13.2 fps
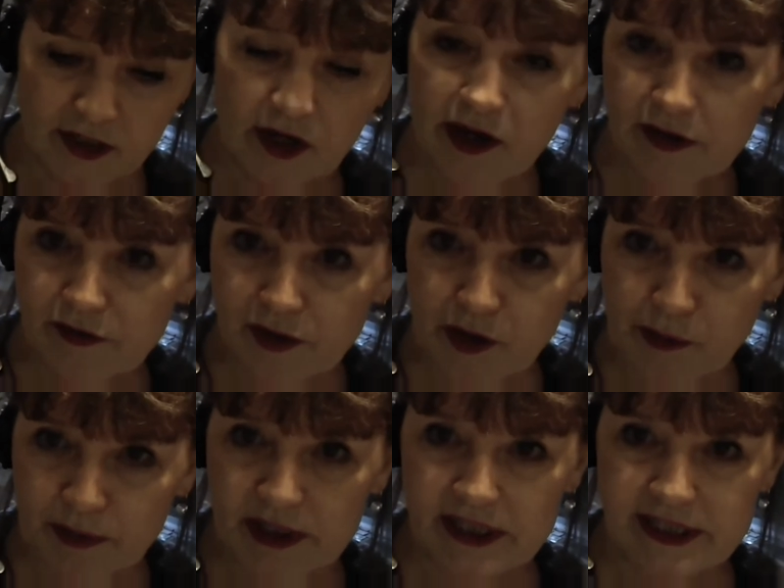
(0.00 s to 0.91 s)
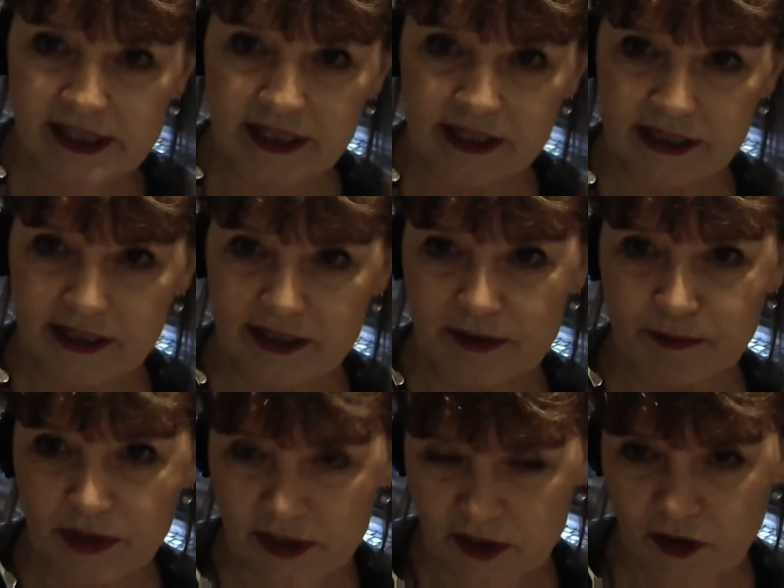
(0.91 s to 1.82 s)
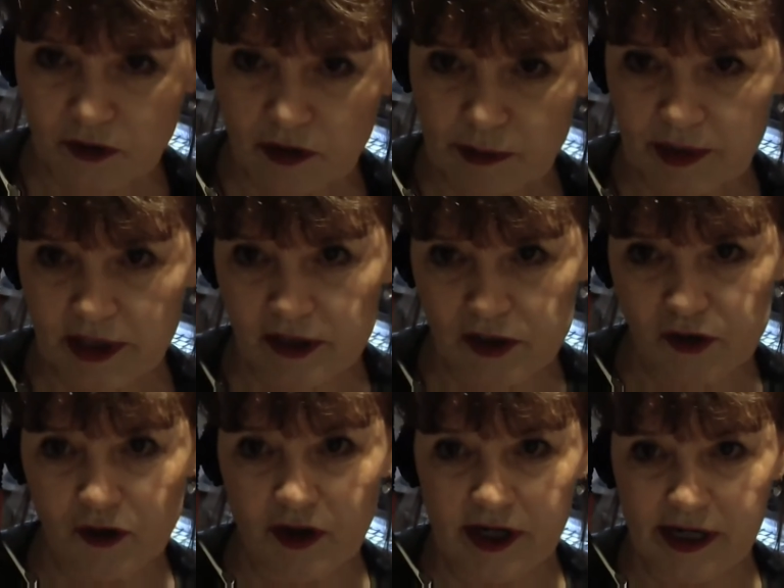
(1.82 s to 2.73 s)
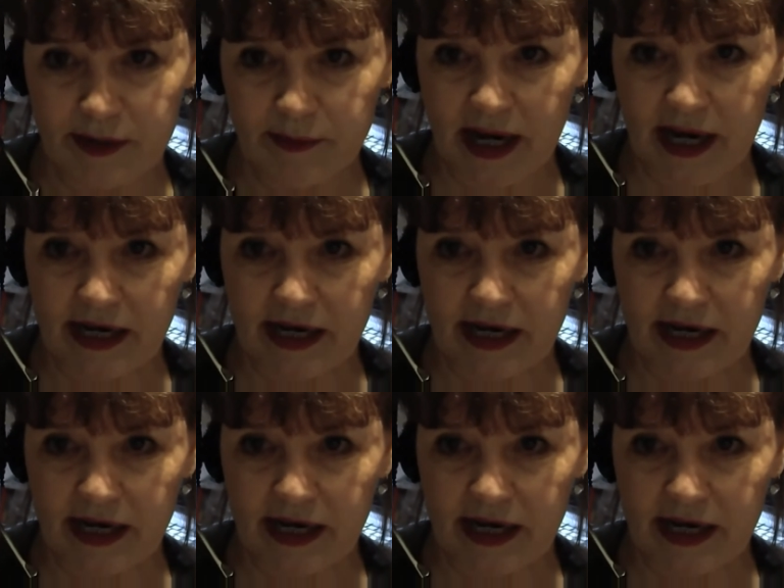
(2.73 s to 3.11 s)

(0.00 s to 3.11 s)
litho printed, printed on the ProStream,